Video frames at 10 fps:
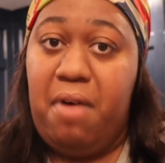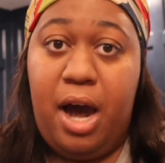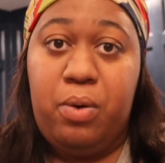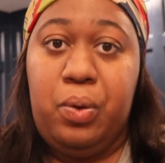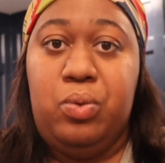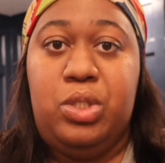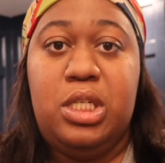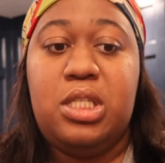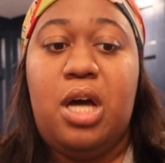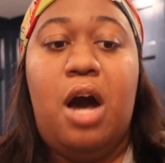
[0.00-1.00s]
viral
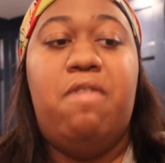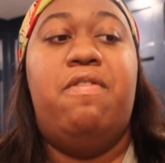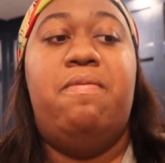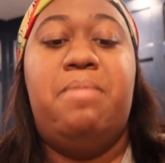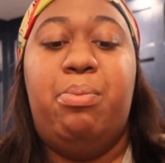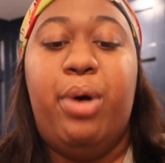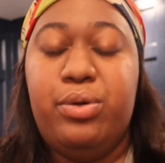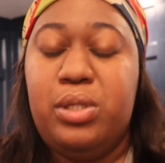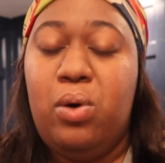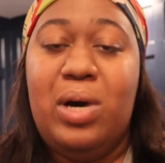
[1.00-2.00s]
just off of me
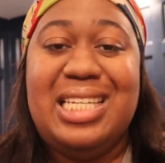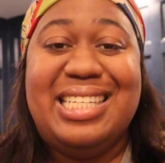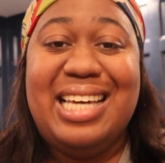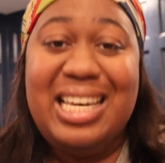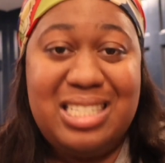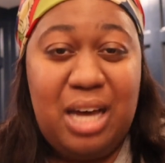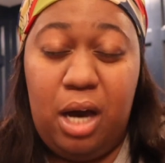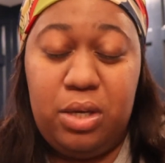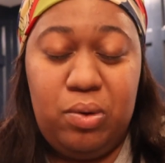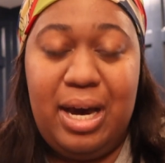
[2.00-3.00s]
posting on
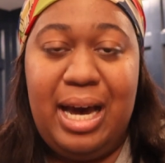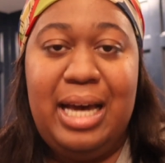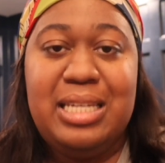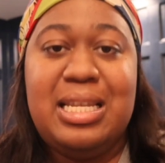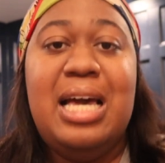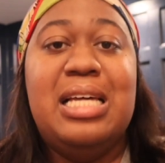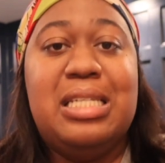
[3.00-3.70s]
TikTok, you guys.